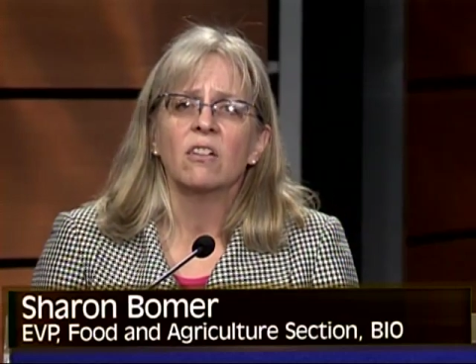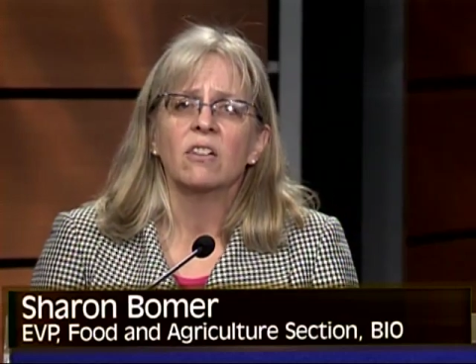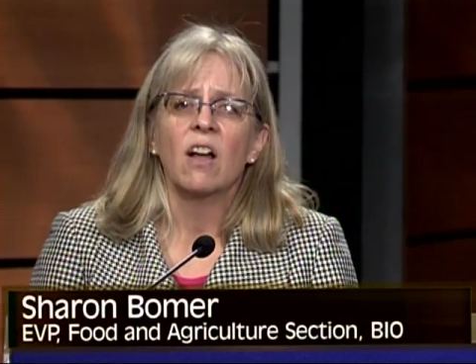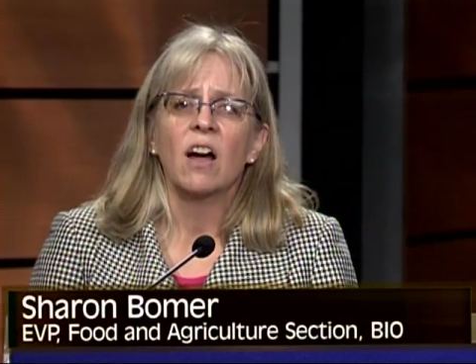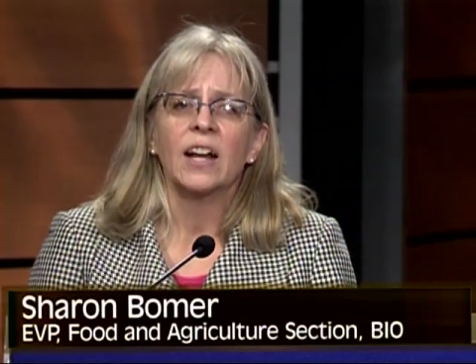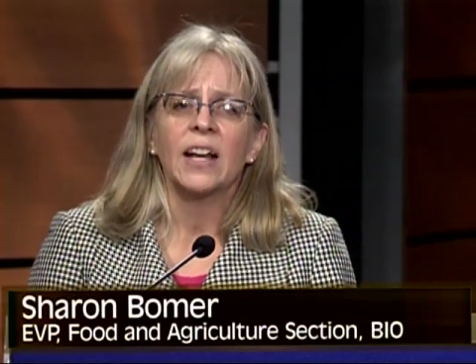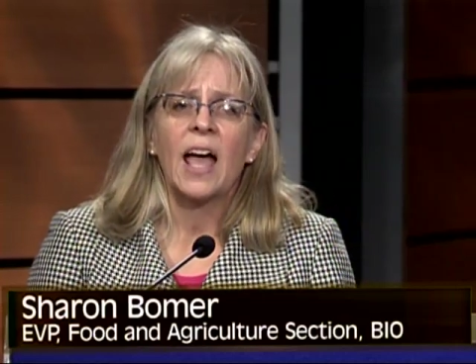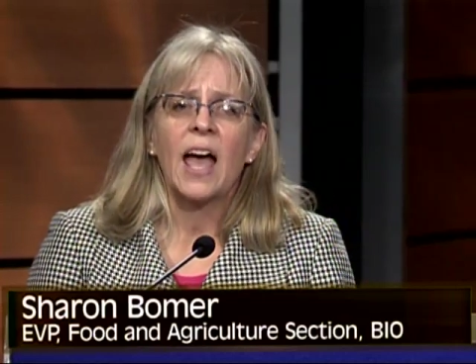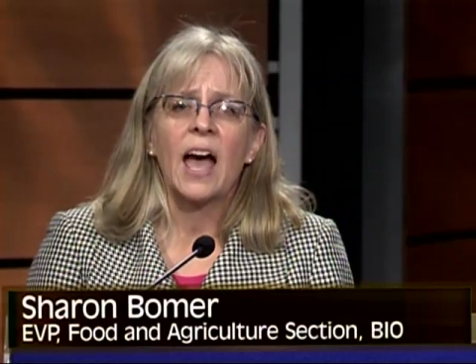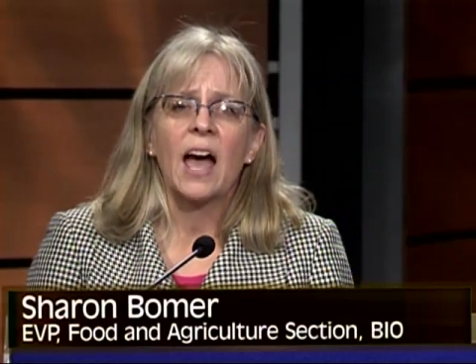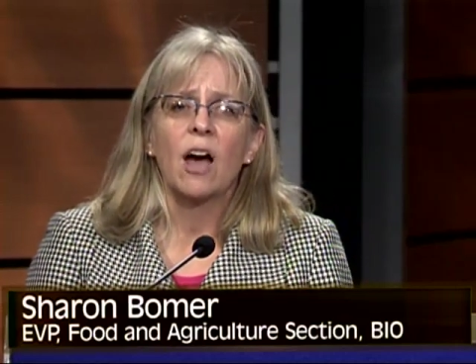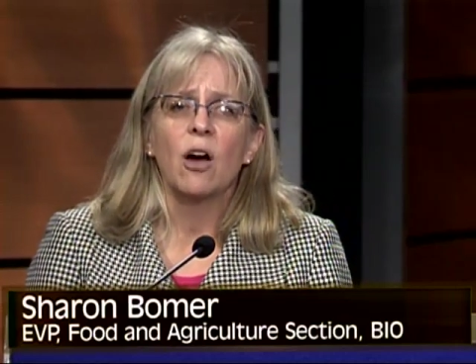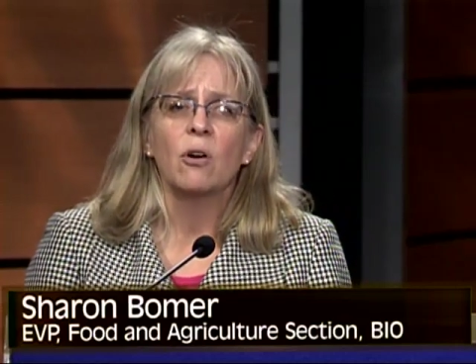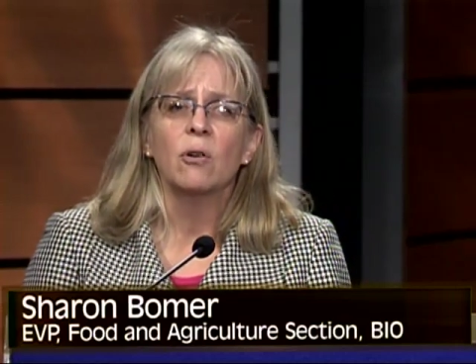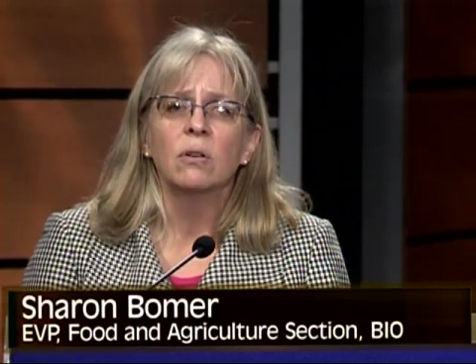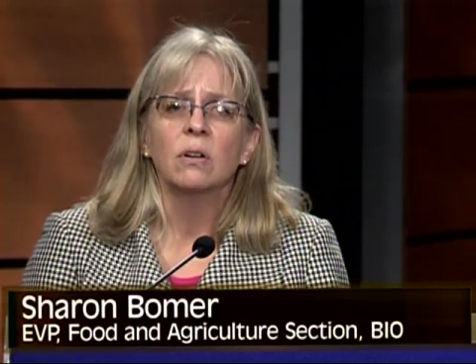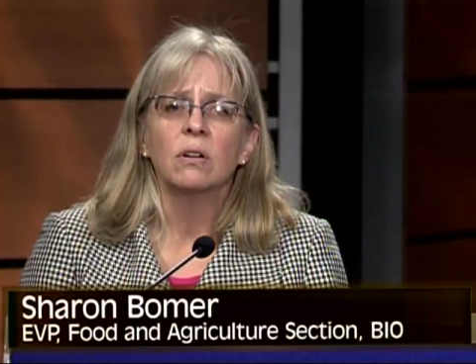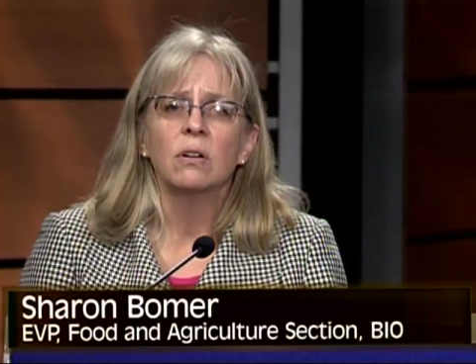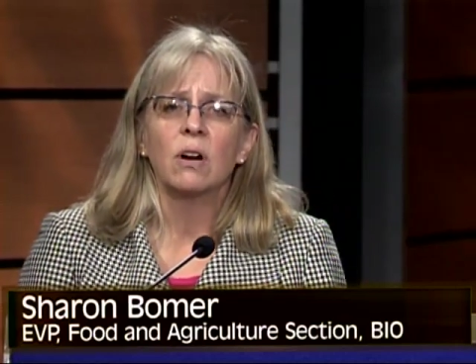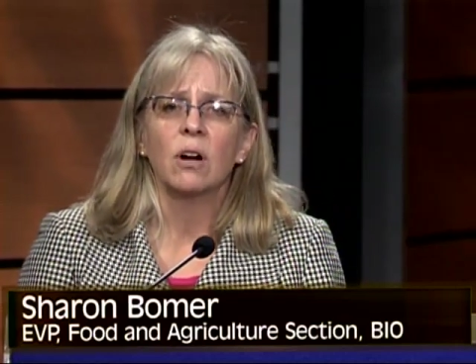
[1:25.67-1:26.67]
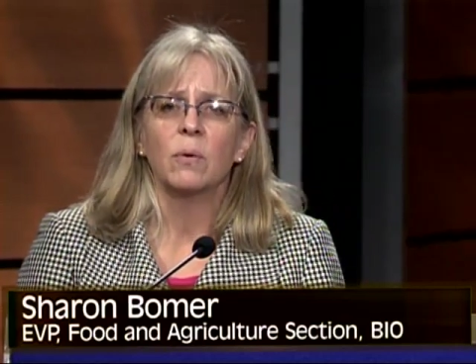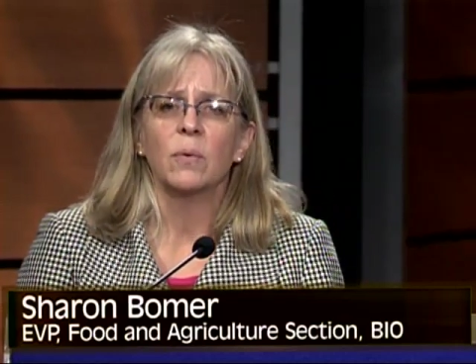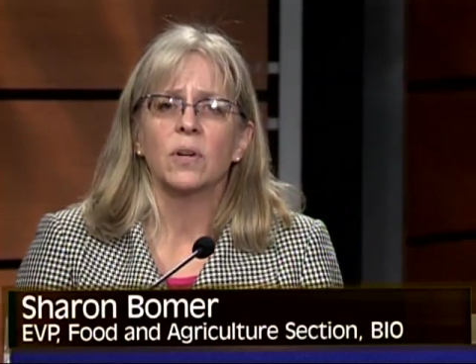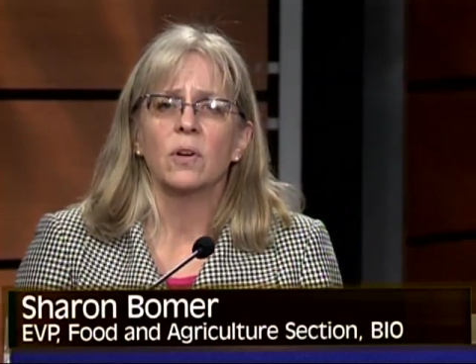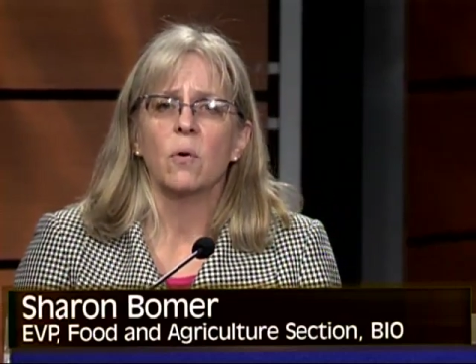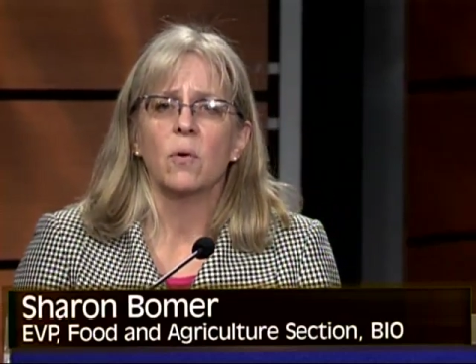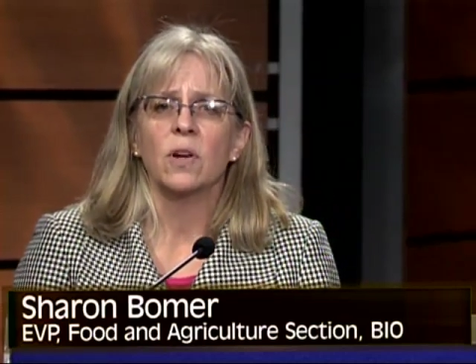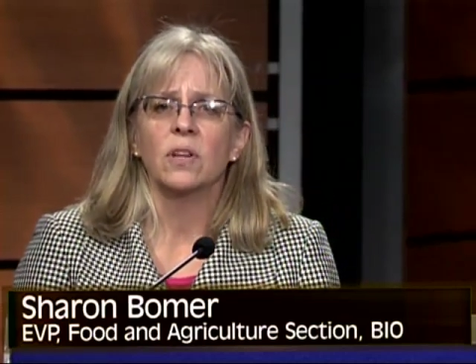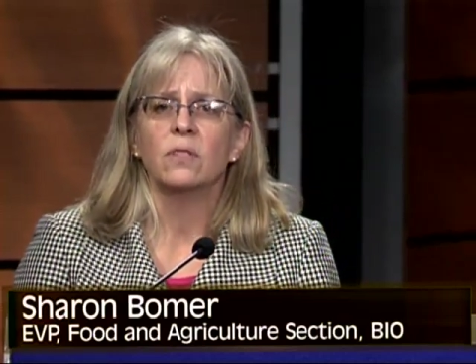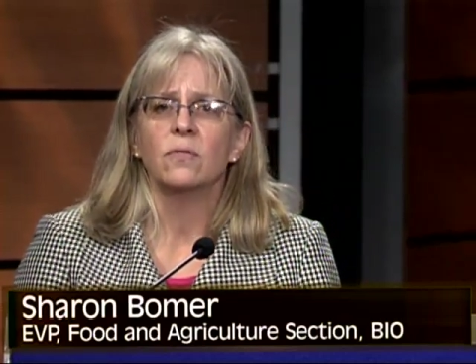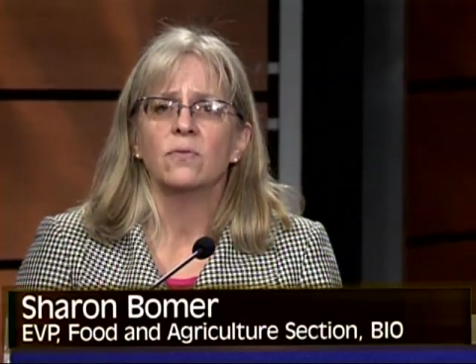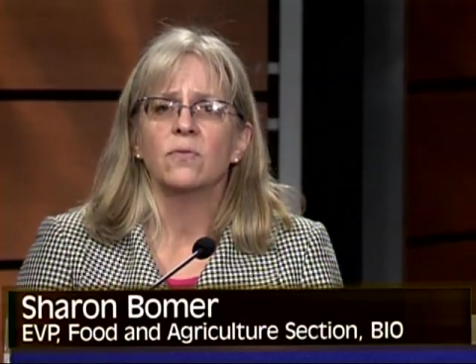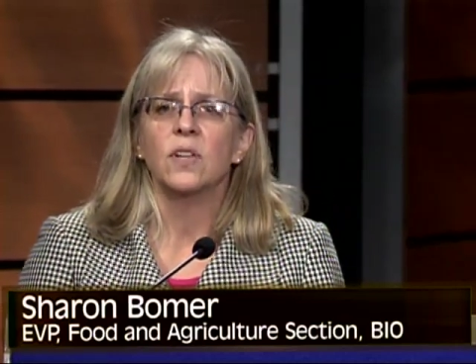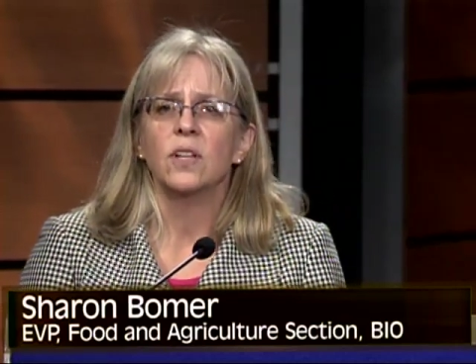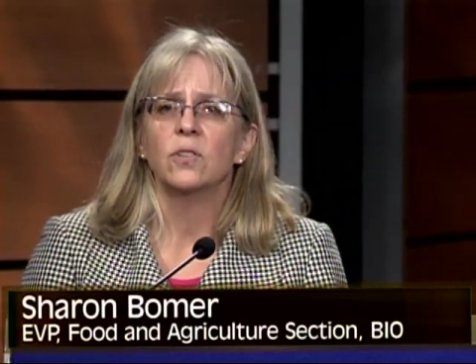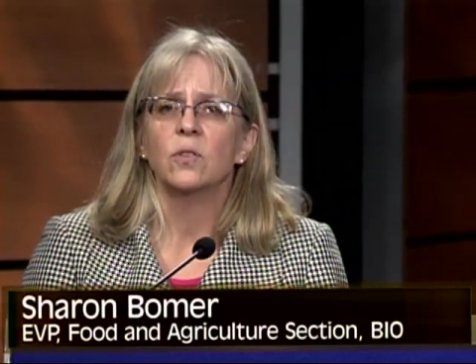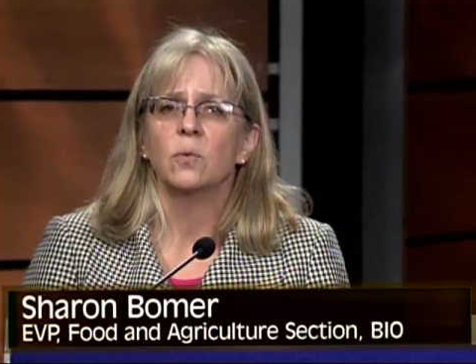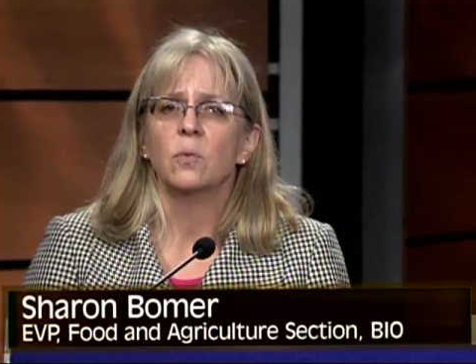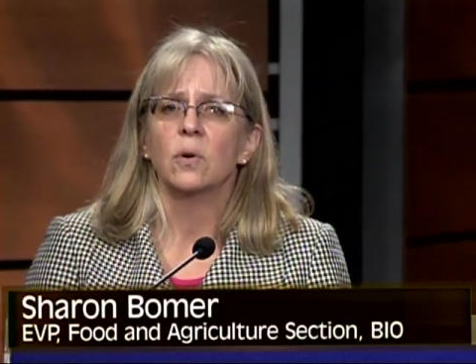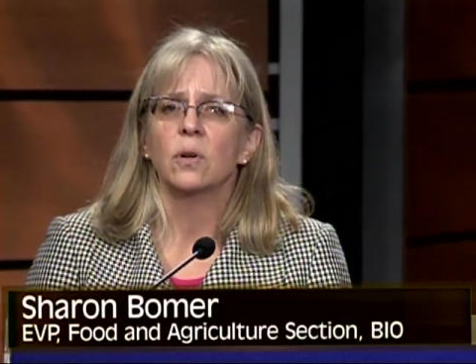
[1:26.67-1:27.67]
not how are we going to
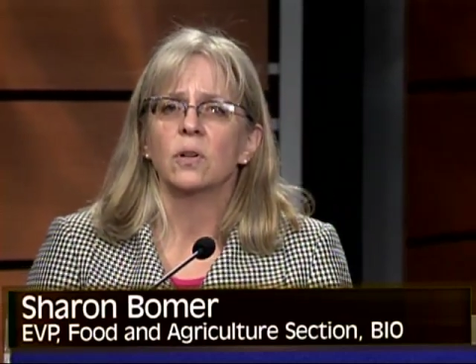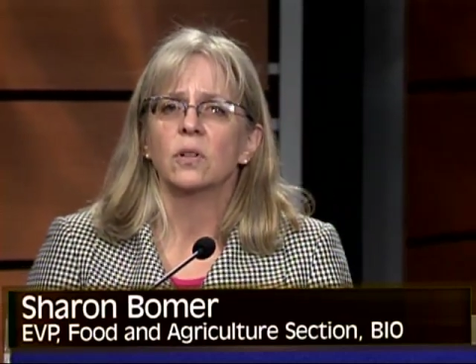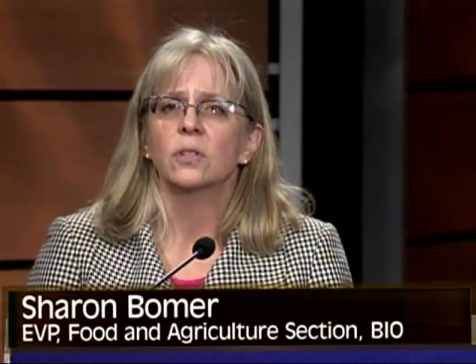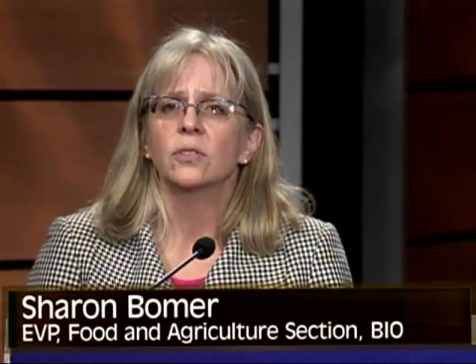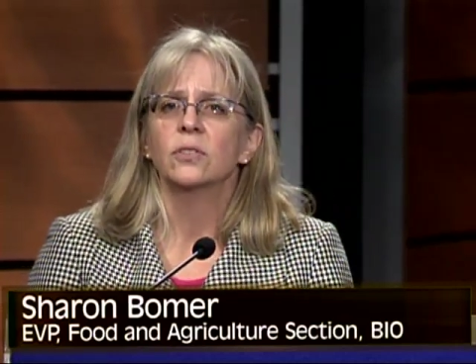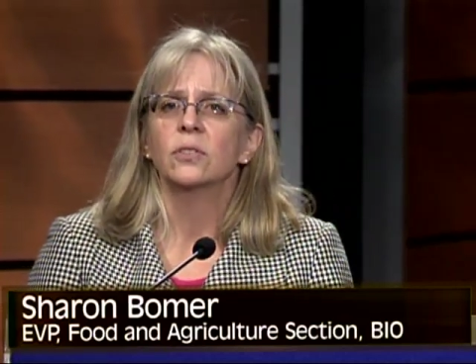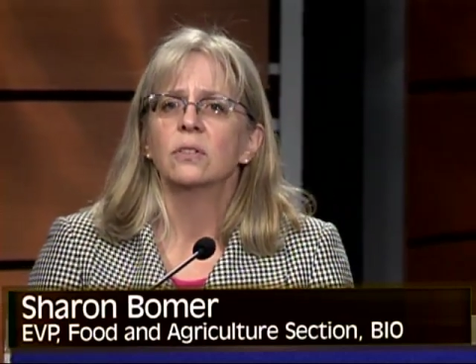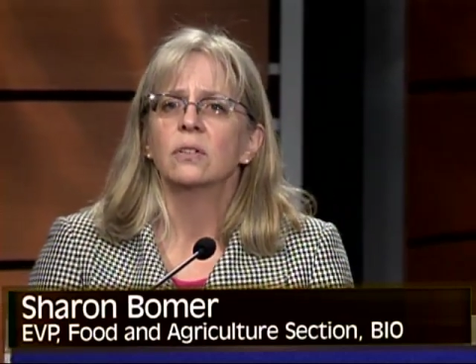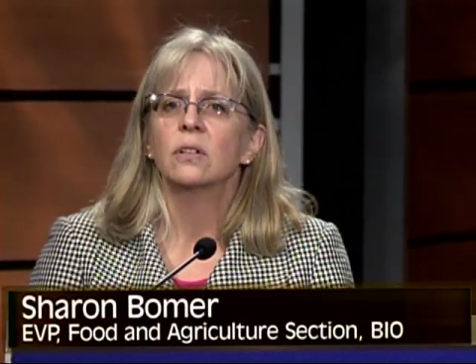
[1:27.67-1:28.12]
feed the world,